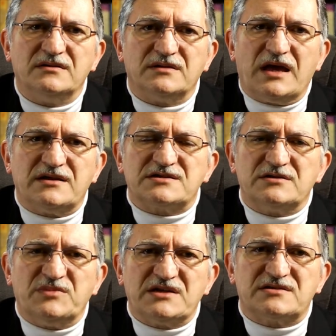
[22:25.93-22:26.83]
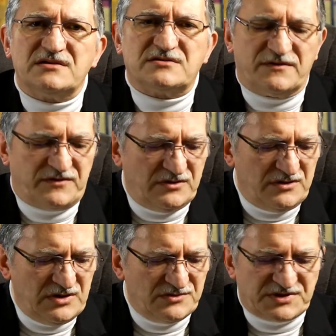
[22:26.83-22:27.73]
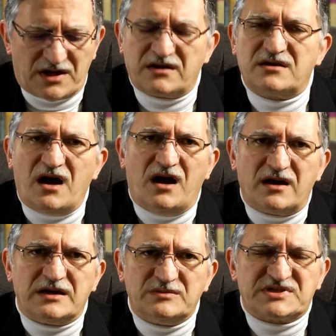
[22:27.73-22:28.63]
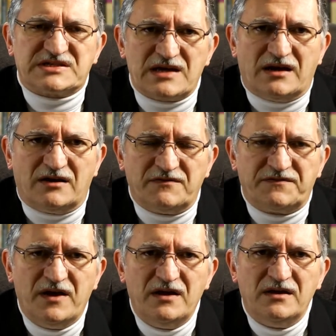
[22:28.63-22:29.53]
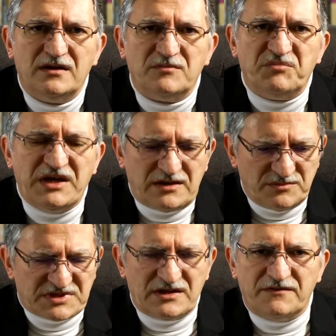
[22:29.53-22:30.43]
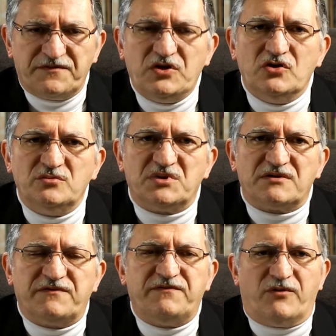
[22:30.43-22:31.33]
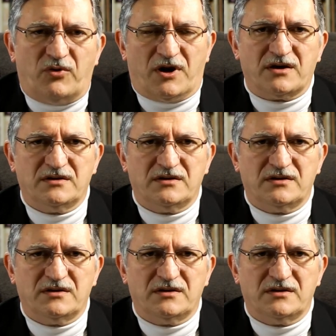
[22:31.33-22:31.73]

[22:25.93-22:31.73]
That is the message of good news that God himself made himself human for.